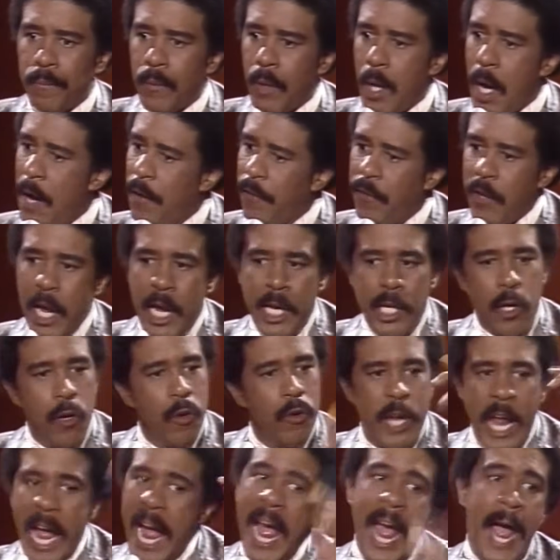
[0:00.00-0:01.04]
I said, you
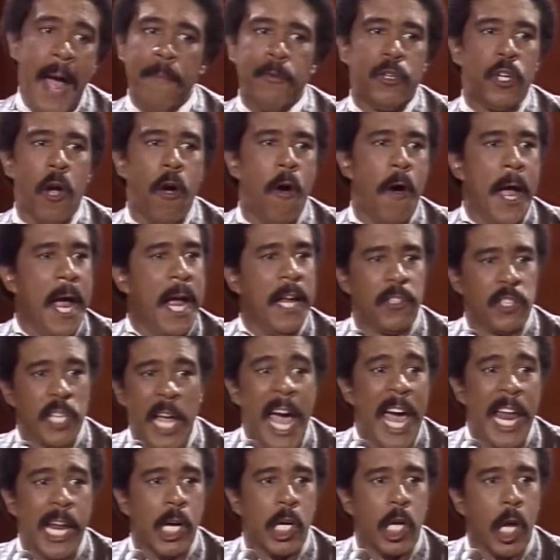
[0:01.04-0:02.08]
damn sure ain't
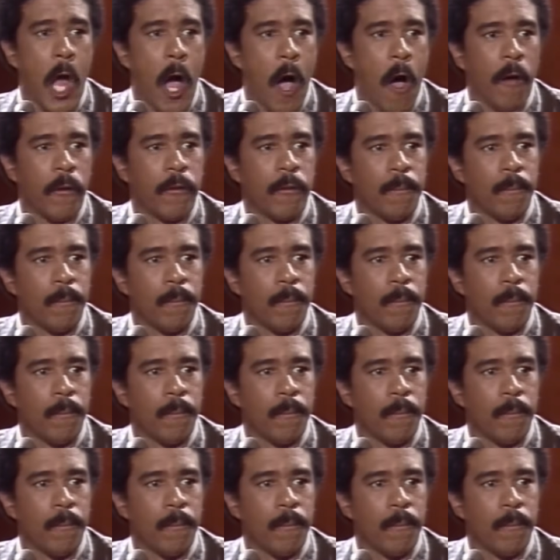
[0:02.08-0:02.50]
Santa Claus.